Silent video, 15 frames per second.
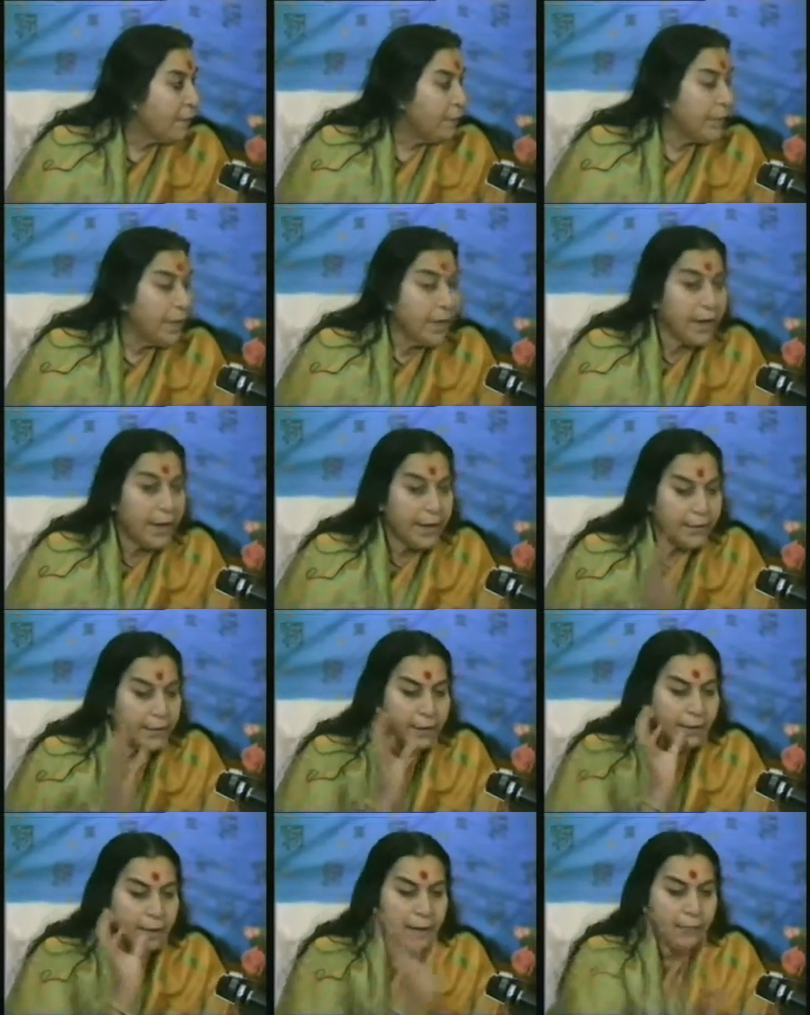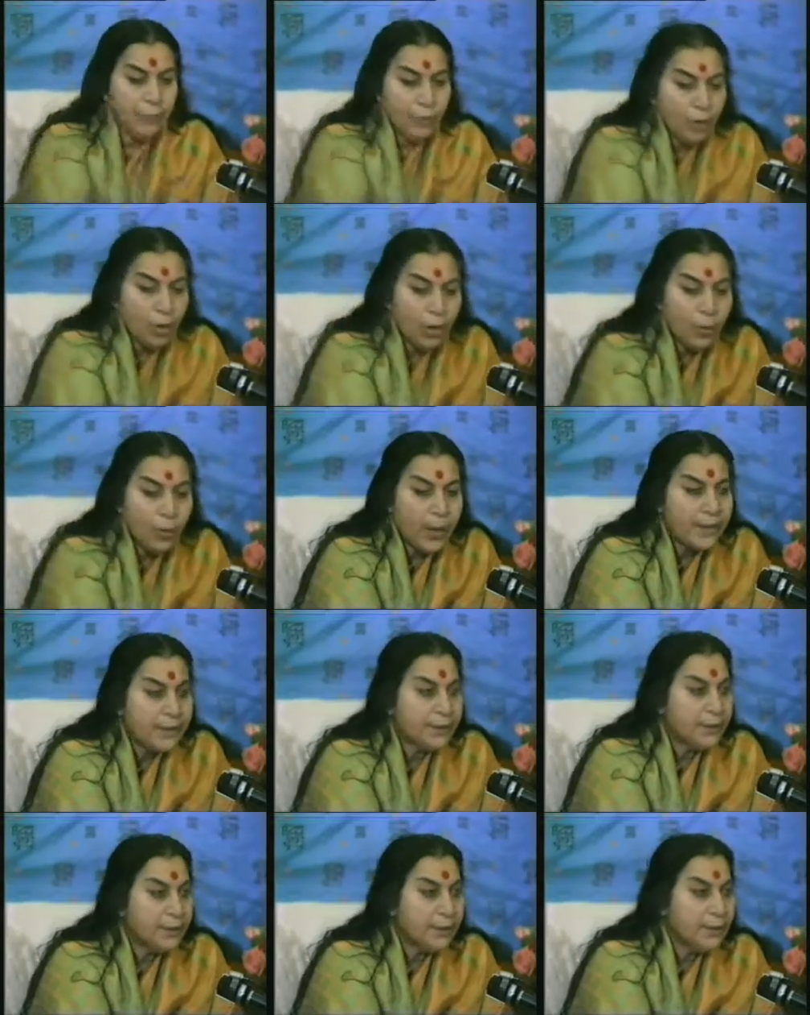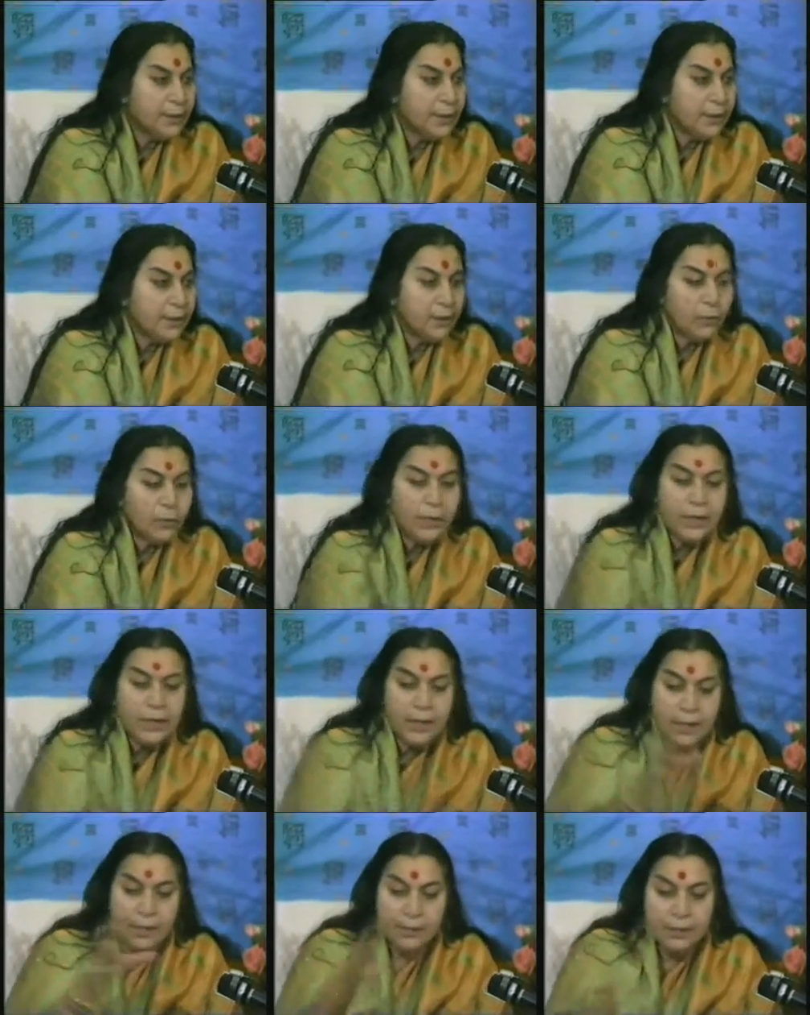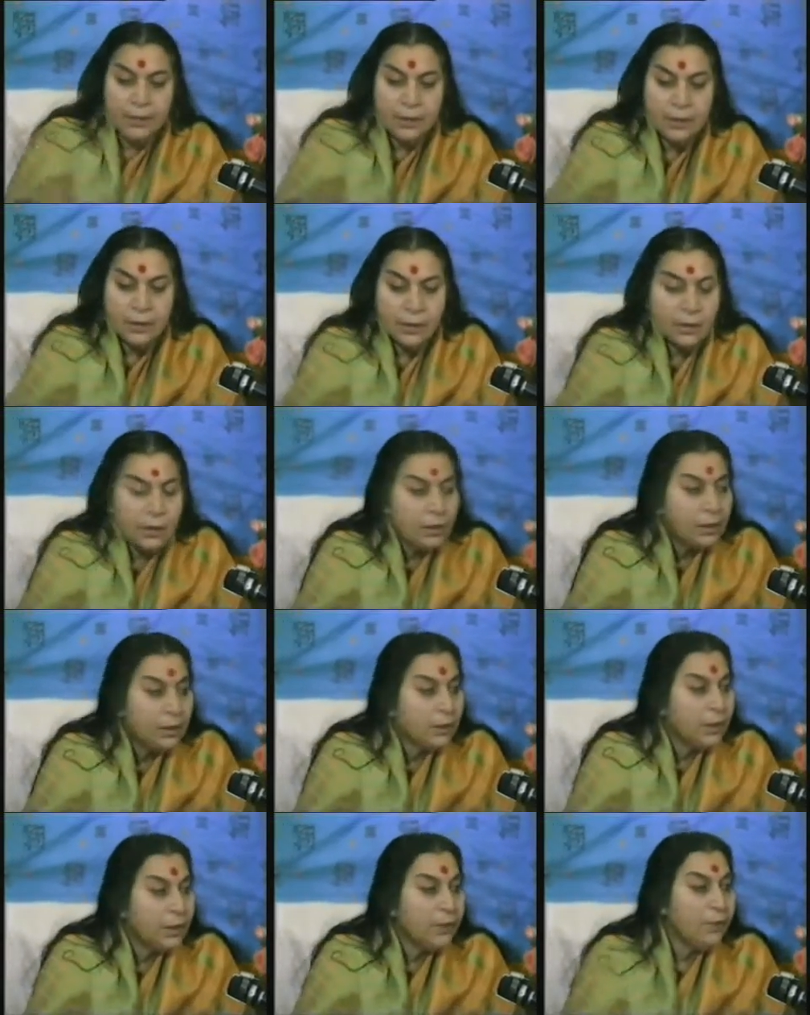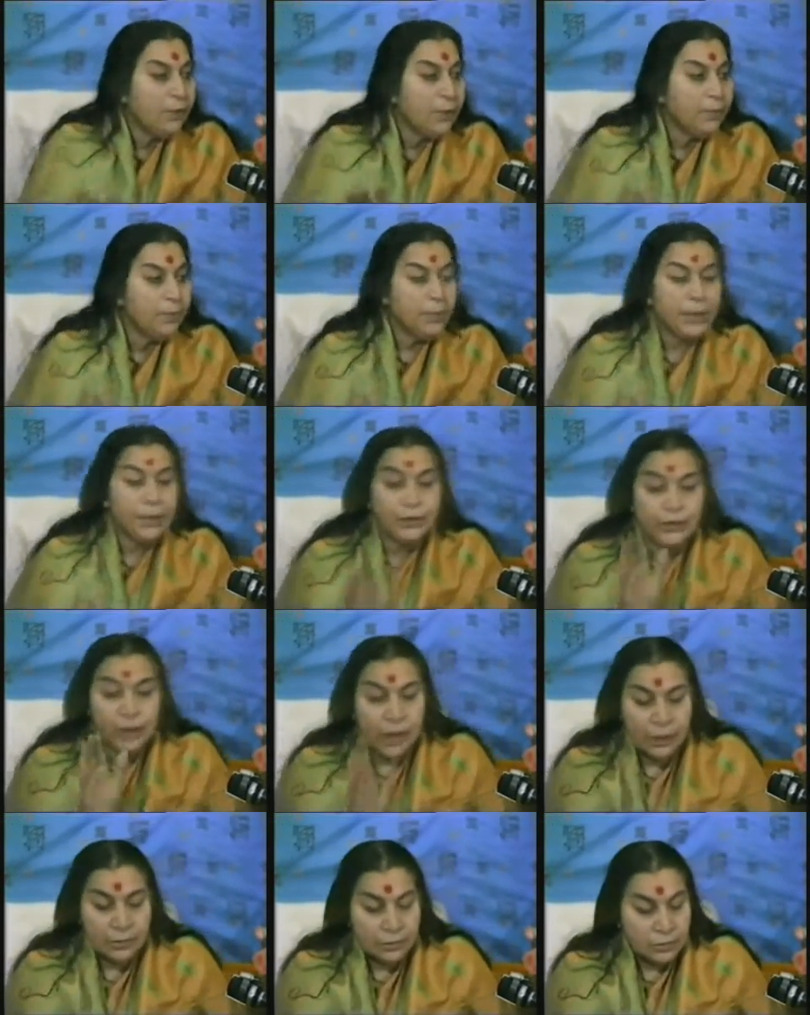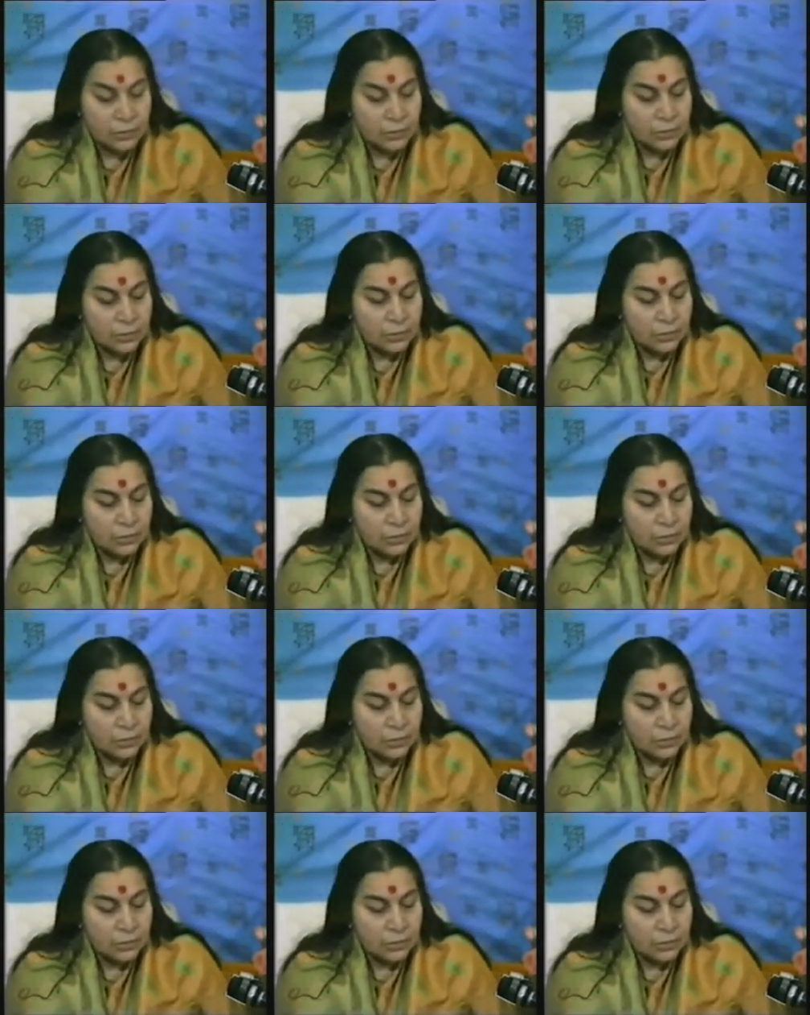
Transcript: Then at that time, your wiser this thing will even give him a chance.